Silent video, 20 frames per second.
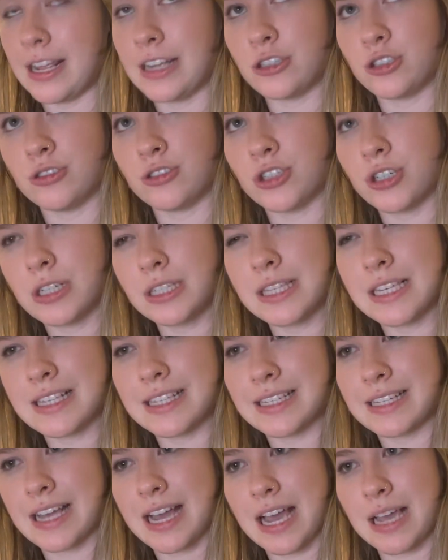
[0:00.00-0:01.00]
During this
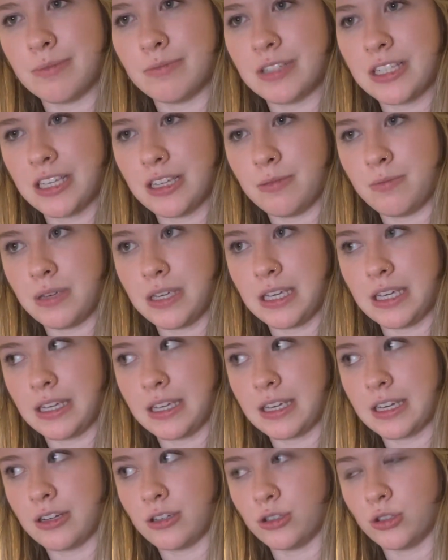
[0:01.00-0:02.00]
time, TB
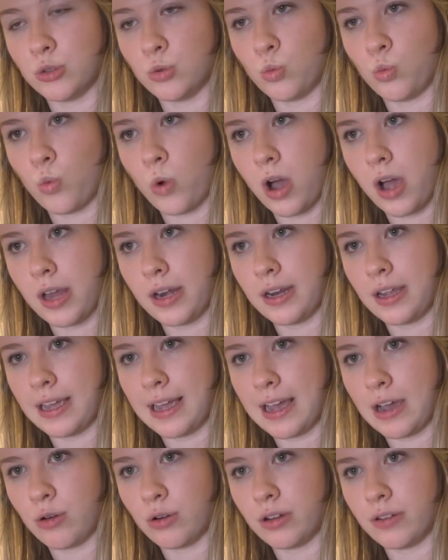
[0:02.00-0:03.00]
killed 1
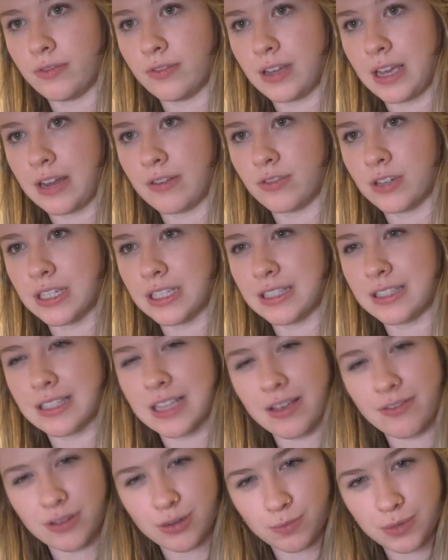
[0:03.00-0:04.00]
out of every
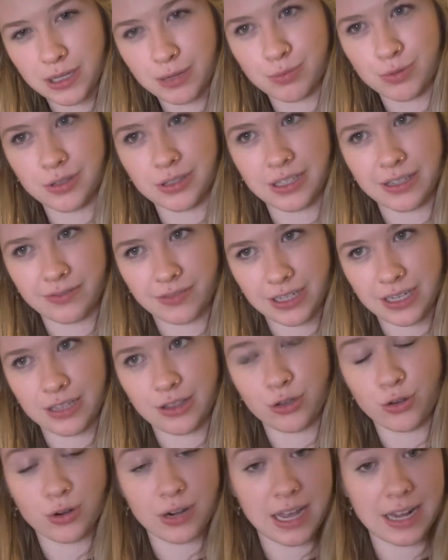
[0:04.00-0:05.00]
7 people living in
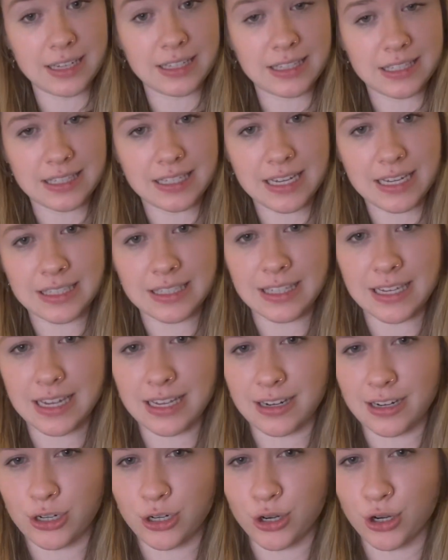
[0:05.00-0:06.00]
the United States
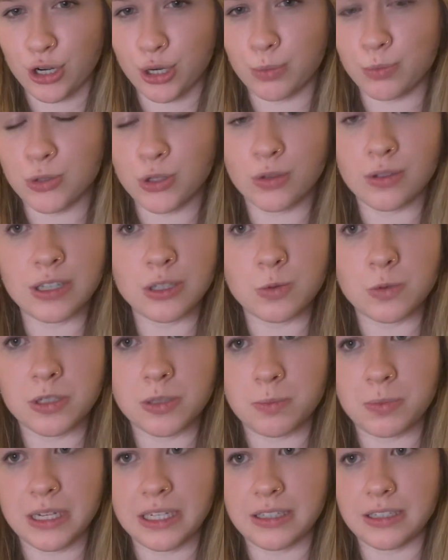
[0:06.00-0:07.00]
and in Europe, so this was a
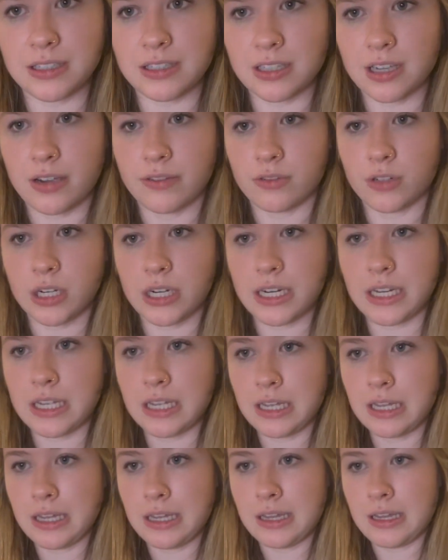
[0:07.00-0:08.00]
big discovery.
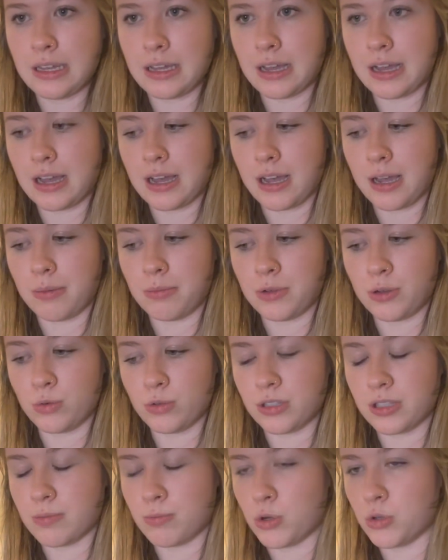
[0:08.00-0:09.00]
It
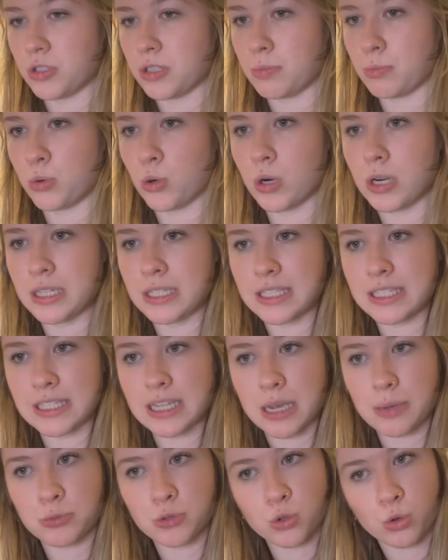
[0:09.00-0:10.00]
was the most important
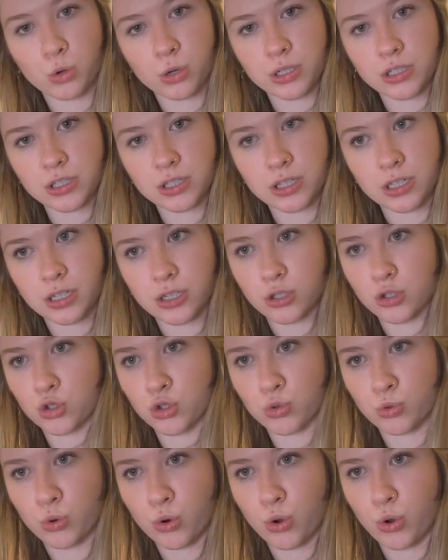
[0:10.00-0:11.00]
step towards the
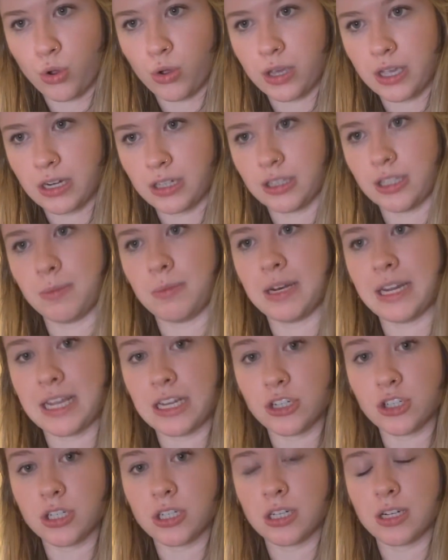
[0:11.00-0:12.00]
control and
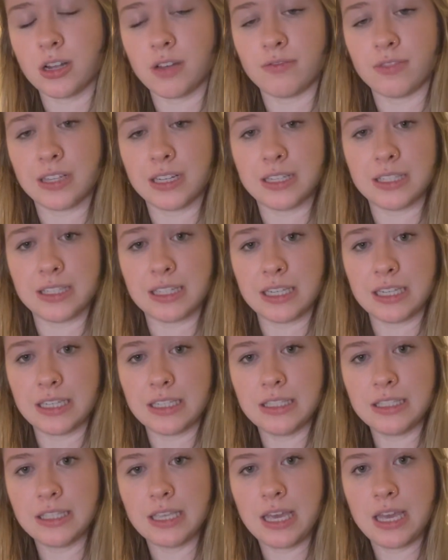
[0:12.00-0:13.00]
elimination of the
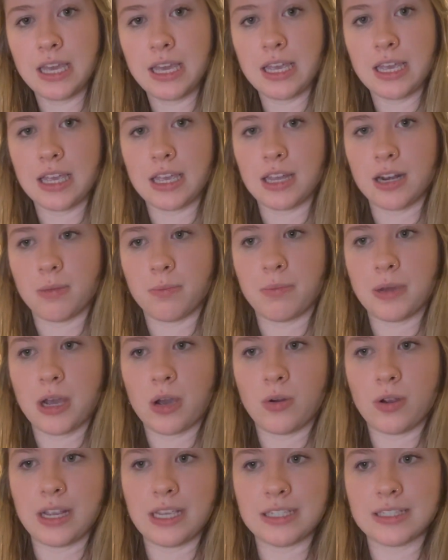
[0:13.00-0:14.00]
disease, and
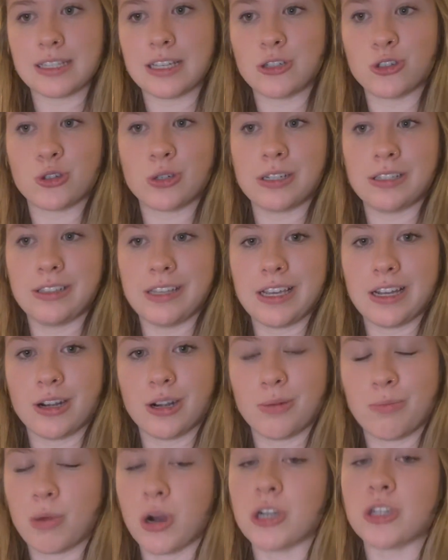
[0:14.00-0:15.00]
about a century later,
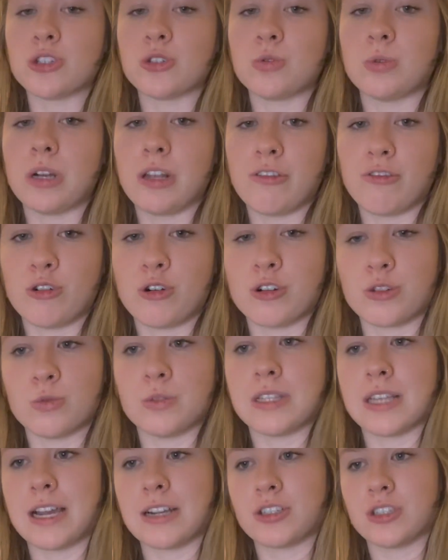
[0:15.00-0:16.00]
March 24th
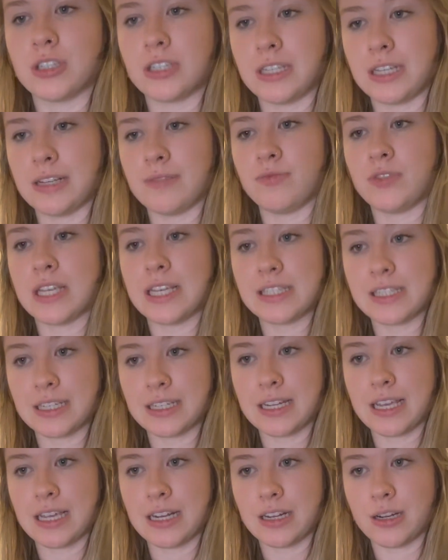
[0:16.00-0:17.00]
was actually
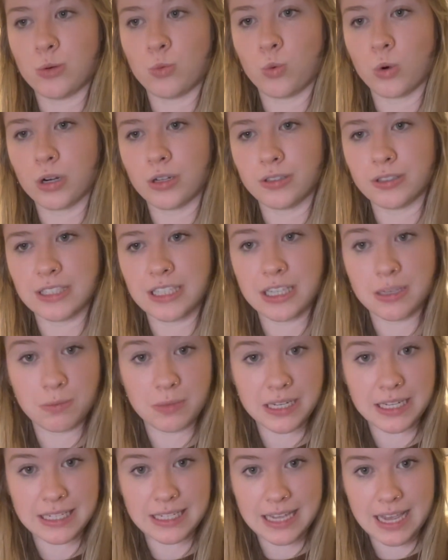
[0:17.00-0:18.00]
designated World
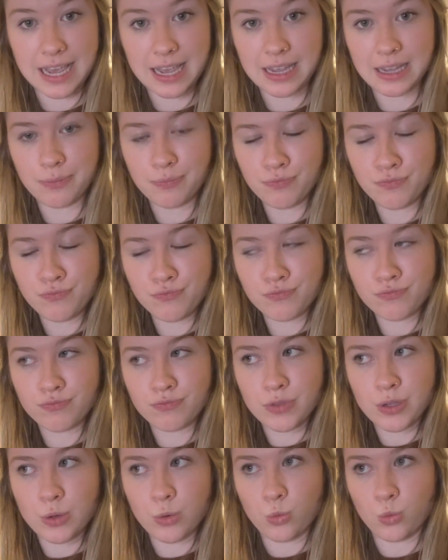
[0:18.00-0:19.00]
TB Day,
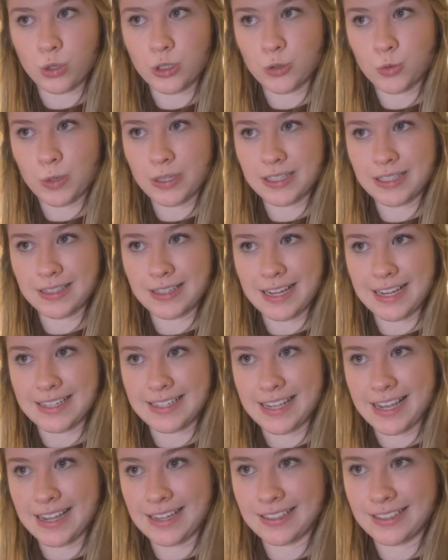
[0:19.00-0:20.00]
which wasn't a
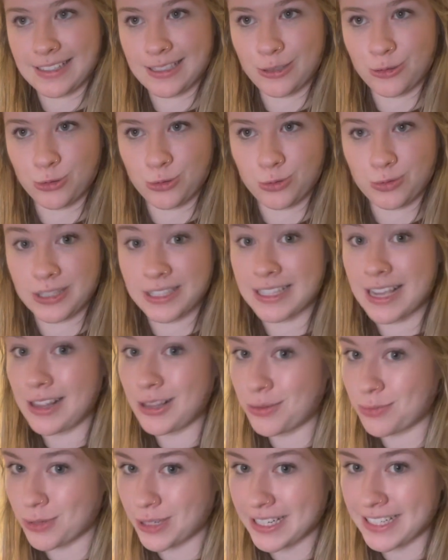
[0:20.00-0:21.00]
day to
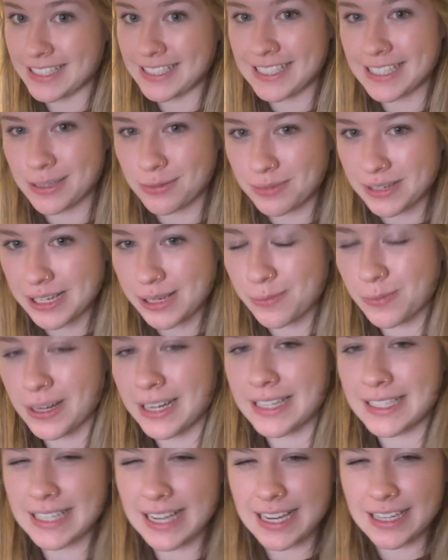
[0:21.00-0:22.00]
celebrate TB, but a
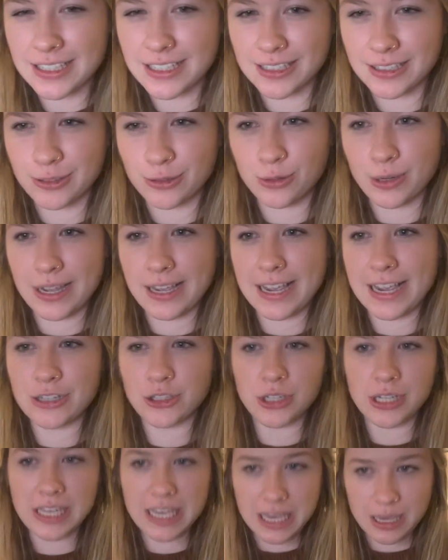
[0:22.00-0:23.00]
day to
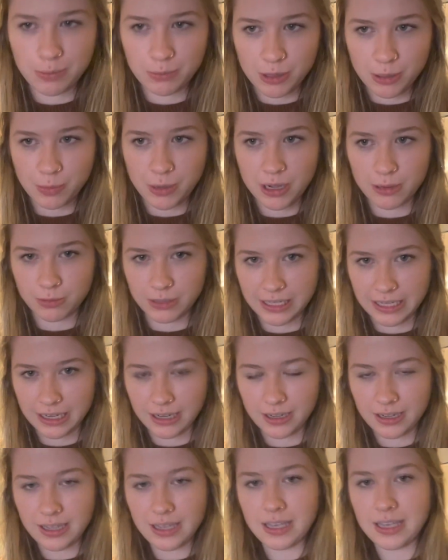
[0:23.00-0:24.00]
educate the
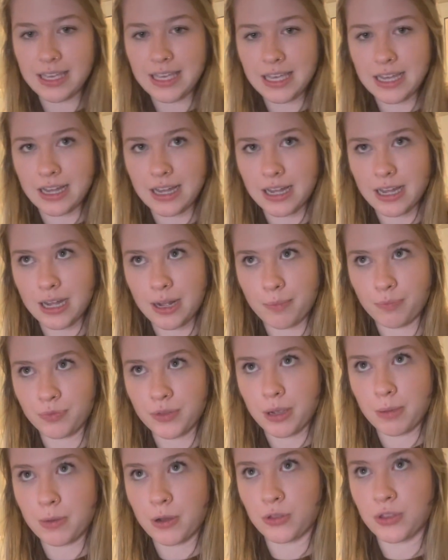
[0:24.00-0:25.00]
public
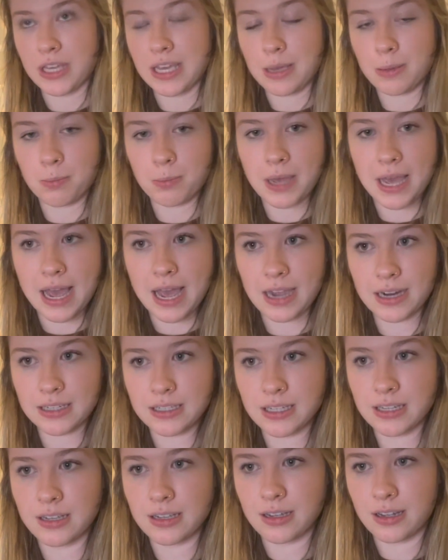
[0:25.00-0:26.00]
about the
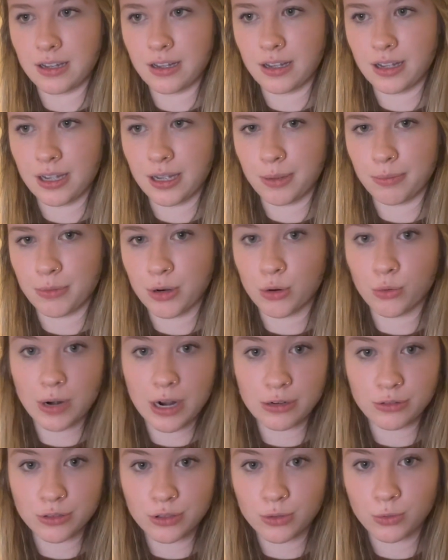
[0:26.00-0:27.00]
impact
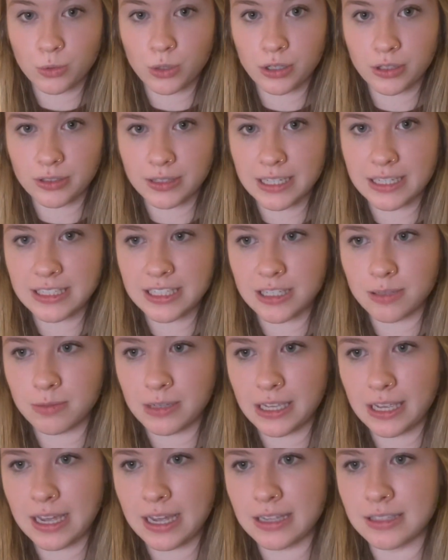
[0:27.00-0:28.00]
around the world that
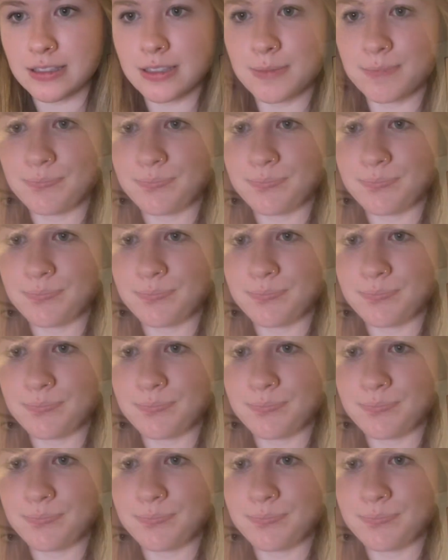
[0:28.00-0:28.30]
TB has.